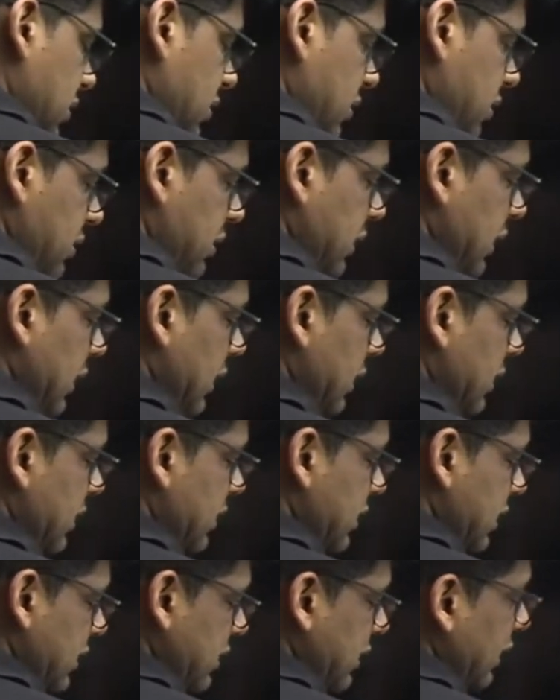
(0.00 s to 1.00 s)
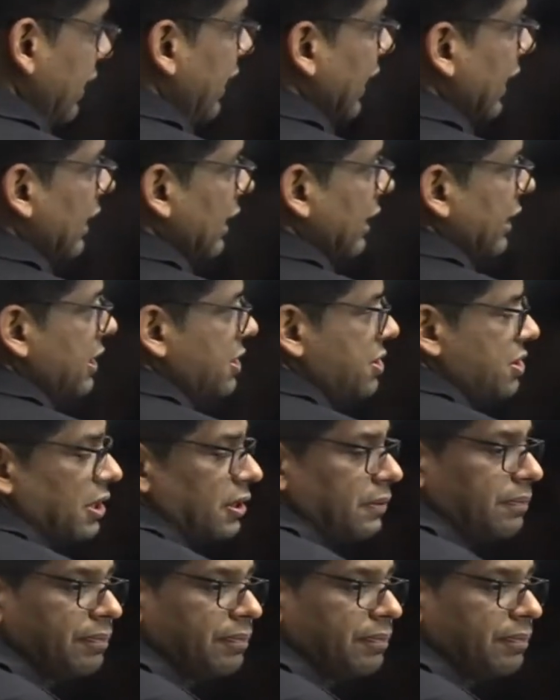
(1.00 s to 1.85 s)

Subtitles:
Sir, this is the declaration.